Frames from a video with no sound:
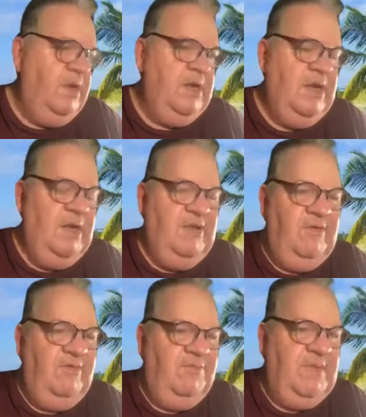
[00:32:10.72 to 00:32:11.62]
to let
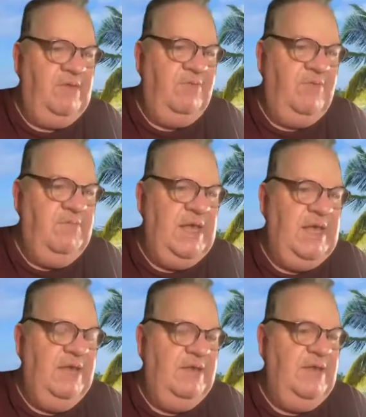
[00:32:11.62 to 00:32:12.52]
you speak through
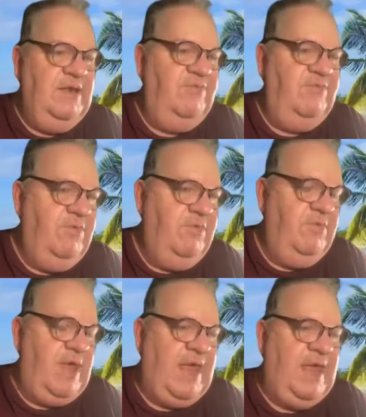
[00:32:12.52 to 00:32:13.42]
me and then
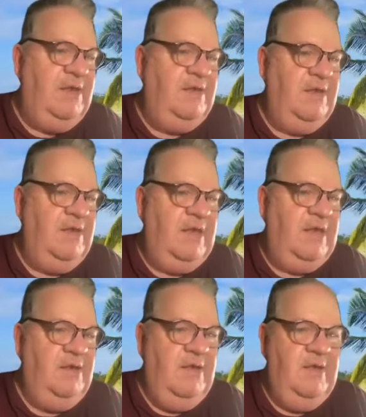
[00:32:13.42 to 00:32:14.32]
through Anne.
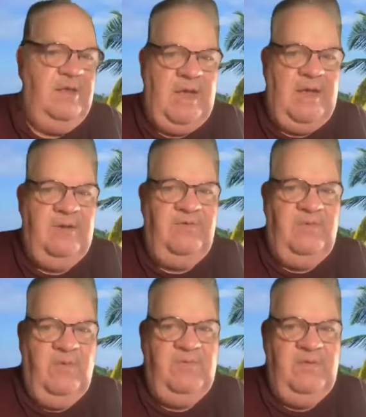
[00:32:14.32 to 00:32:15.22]
And I had a
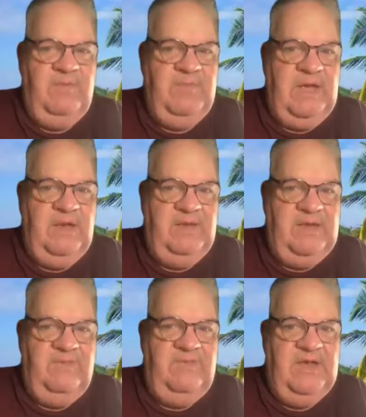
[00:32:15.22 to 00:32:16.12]
talk to you about it
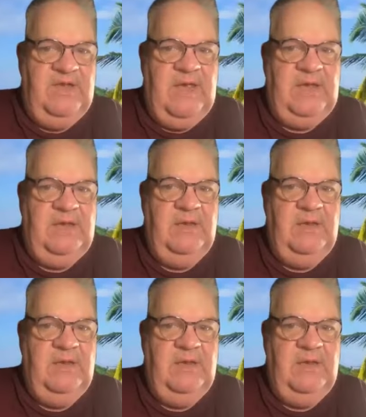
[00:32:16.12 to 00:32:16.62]
the other day.